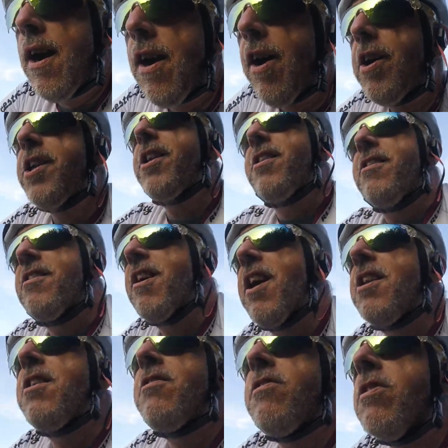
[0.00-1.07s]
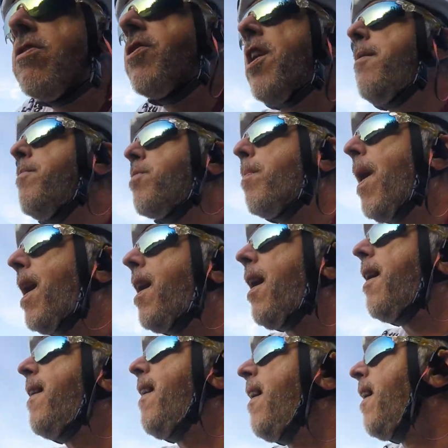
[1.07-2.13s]
I didn't take these two shims back
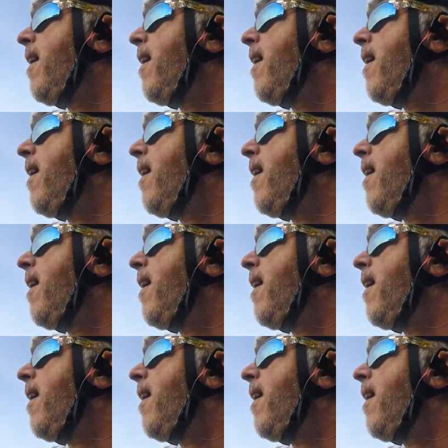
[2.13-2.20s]
out.